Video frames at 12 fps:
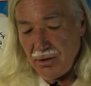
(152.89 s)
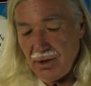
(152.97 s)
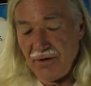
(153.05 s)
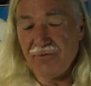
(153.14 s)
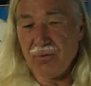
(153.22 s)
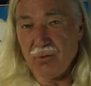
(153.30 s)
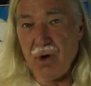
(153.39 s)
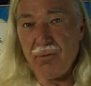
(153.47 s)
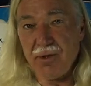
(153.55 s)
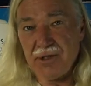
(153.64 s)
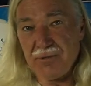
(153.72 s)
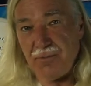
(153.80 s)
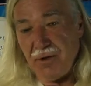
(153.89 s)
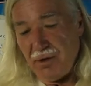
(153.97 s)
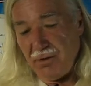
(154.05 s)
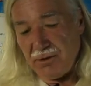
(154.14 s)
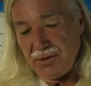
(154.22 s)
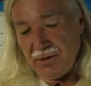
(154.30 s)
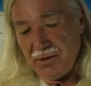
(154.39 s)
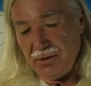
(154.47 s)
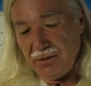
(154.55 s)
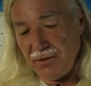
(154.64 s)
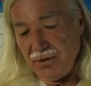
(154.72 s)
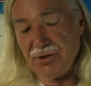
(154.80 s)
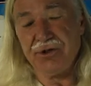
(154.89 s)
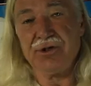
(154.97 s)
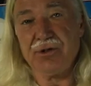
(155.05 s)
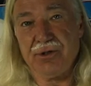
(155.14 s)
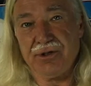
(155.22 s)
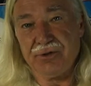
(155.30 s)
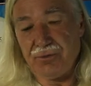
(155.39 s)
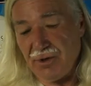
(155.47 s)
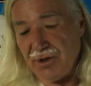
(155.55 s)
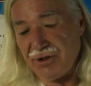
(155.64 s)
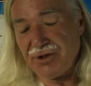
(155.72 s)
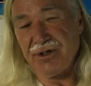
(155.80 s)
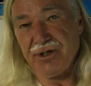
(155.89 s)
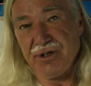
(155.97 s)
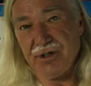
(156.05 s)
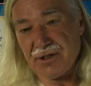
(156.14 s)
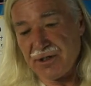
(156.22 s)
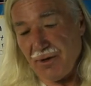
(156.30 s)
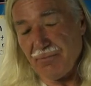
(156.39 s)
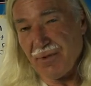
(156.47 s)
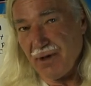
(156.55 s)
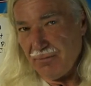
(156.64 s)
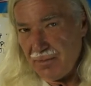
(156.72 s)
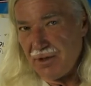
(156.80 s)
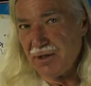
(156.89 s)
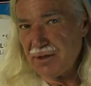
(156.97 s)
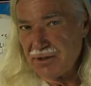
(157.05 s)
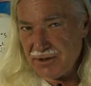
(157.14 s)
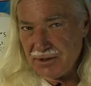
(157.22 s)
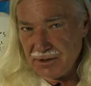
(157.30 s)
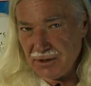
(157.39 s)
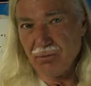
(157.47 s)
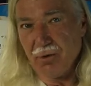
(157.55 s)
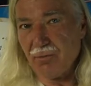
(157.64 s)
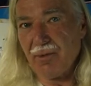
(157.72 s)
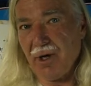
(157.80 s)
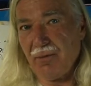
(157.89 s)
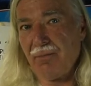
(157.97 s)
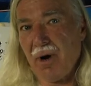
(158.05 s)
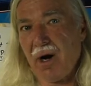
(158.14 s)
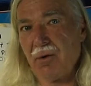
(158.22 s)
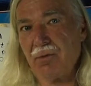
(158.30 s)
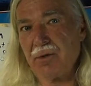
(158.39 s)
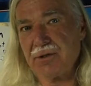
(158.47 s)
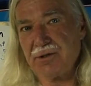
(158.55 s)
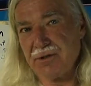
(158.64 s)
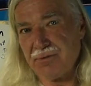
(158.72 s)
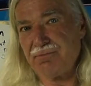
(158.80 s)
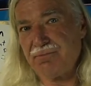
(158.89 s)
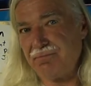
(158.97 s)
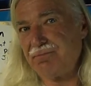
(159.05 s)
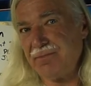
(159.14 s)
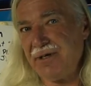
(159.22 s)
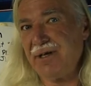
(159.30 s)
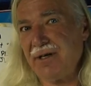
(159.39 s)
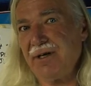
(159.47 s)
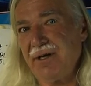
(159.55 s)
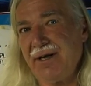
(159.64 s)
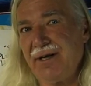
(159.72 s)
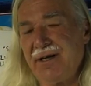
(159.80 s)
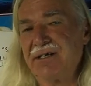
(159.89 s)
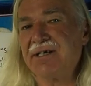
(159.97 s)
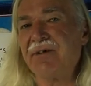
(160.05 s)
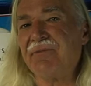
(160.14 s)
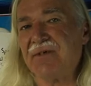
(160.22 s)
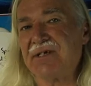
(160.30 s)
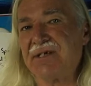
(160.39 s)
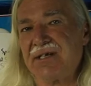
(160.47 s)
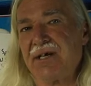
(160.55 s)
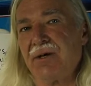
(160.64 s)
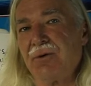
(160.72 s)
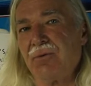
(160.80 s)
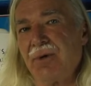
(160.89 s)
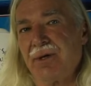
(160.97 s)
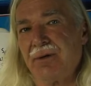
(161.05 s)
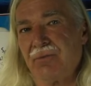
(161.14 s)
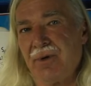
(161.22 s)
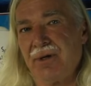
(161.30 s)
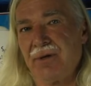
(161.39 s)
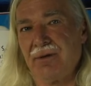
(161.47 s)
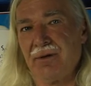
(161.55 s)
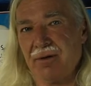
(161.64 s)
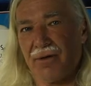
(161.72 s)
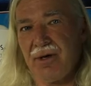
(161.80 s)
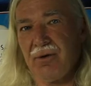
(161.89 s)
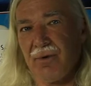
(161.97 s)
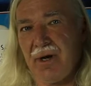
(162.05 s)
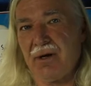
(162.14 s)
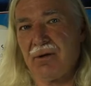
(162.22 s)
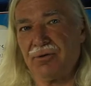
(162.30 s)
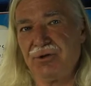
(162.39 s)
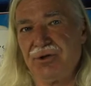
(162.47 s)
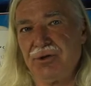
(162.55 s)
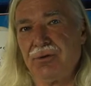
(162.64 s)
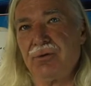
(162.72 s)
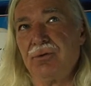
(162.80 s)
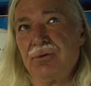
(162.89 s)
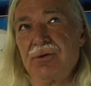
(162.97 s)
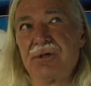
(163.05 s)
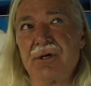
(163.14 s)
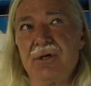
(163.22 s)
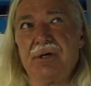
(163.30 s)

if the Romans built the Jewish religion into something, because the Roman Empire was in its infancy when the theoretical Jews